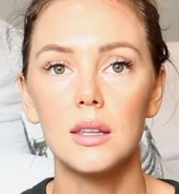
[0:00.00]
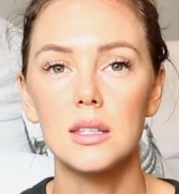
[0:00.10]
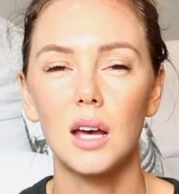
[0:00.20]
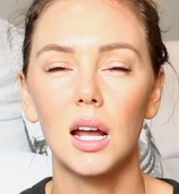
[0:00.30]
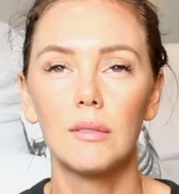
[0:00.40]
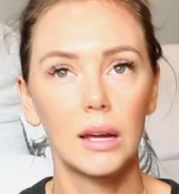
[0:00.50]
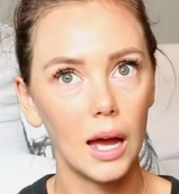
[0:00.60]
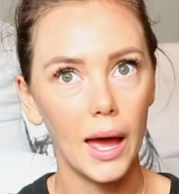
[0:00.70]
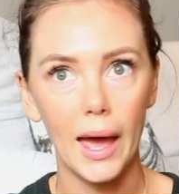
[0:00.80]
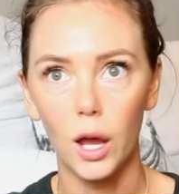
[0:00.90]
This kind of like
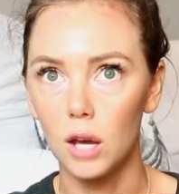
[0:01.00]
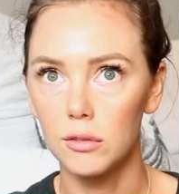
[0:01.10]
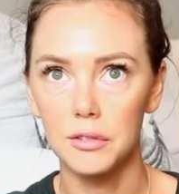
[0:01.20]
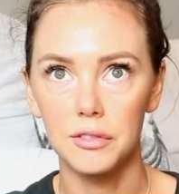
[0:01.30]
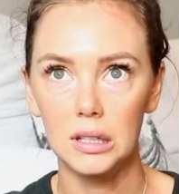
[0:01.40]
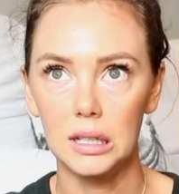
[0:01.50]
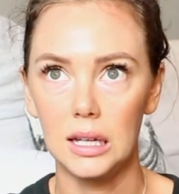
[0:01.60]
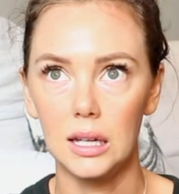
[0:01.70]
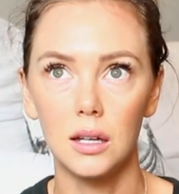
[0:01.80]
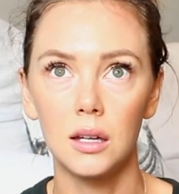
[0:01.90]
hangover
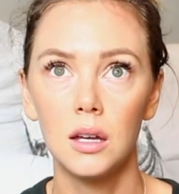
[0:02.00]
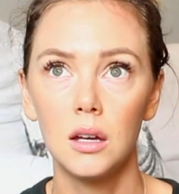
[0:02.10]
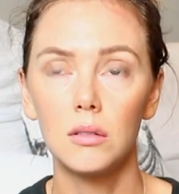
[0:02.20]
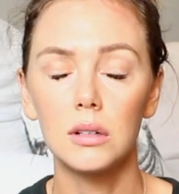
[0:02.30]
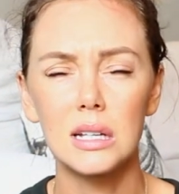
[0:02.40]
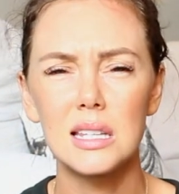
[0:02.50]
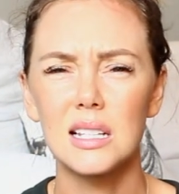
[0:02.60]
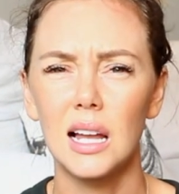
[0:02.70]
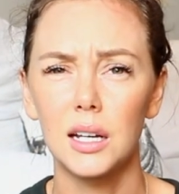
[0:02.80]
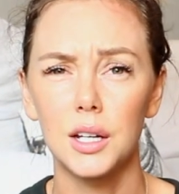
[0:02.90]
feeling, really
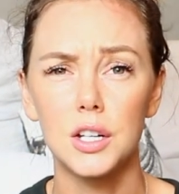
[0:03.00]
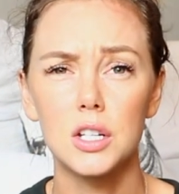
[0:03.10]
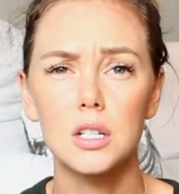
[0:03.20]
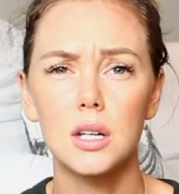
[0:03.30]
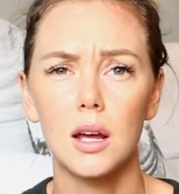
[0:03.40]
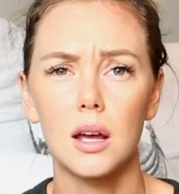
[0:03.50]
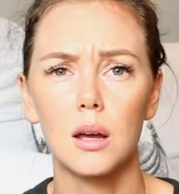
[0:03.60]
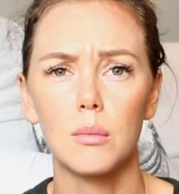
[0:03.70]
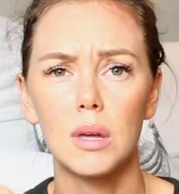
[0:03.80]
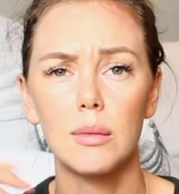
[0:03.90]
sluggish
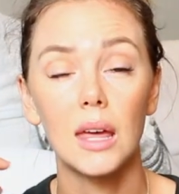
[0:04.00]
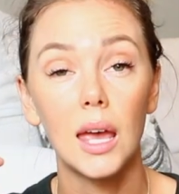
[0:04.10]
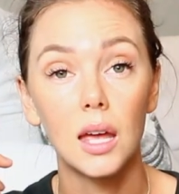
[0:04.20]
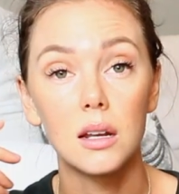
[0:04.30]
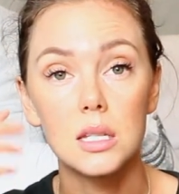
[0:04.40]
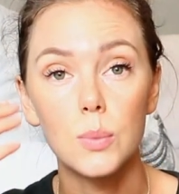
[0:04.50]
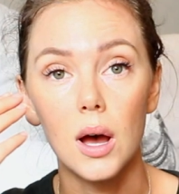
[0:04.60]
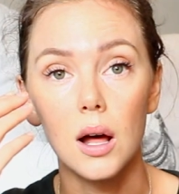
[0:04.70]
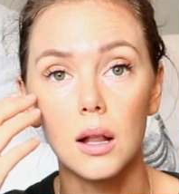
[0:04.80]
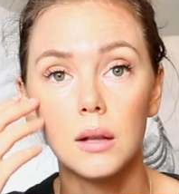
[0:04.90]
in the head as
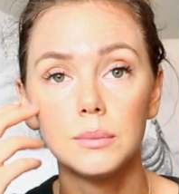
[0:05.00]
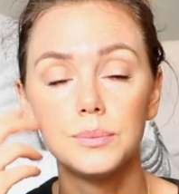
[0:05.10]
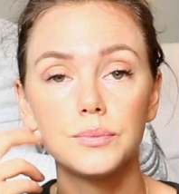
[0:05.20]
well.